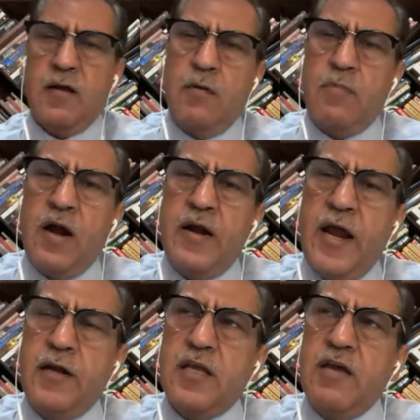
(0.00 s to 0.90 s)
Command
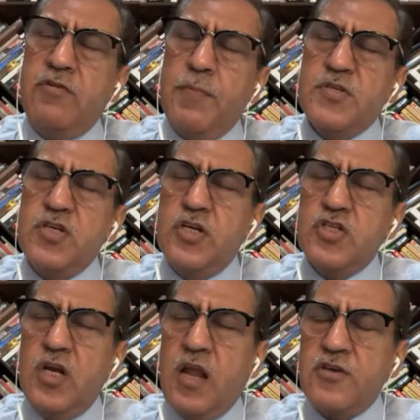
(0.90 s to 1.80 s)
had given a
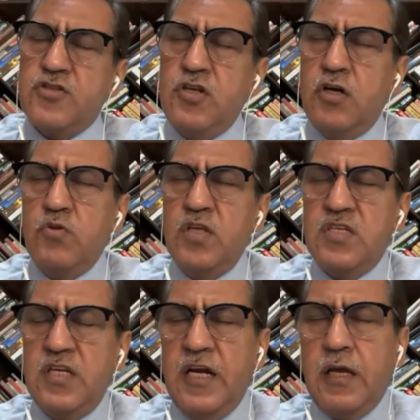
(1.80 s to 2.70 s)
presentation last year to the
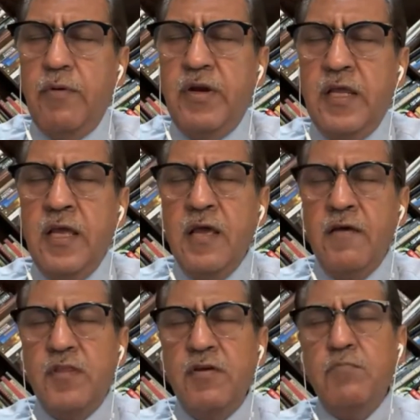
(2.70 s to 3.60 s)
Senate committee.
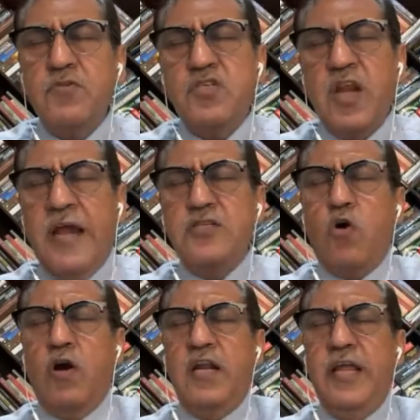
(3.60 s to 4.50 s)
The slides
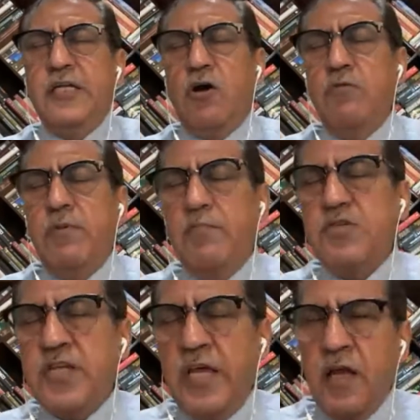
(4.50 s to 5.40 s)
got leaked out by
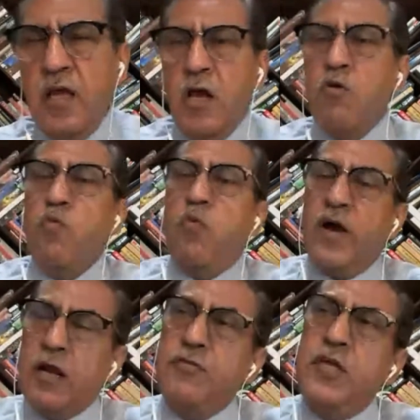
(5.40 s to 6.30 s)
mistake.
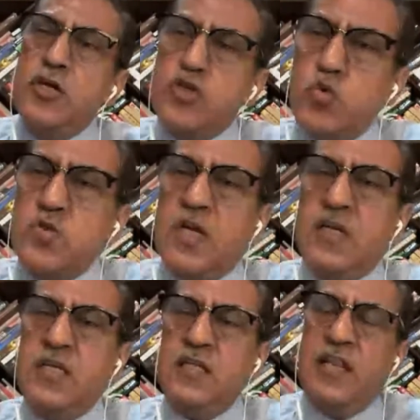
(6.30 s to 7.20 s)
One of the issues that
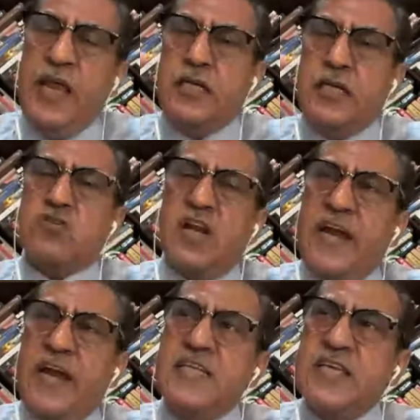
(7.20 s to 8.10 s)
the leaked out
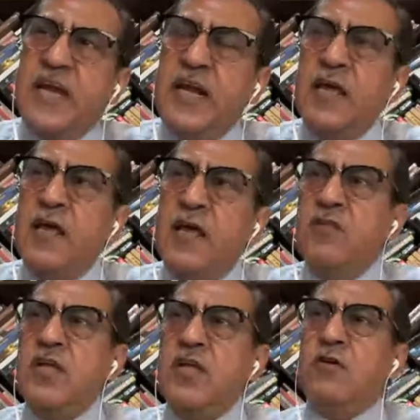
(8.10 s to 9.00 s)
slide said
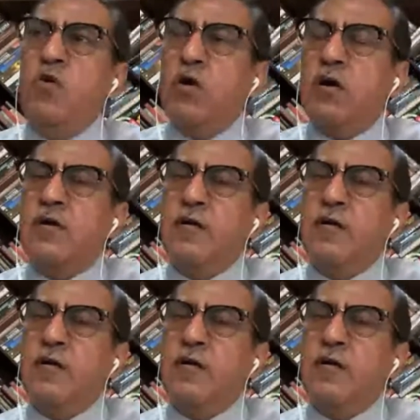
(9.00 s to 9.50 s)
that, look,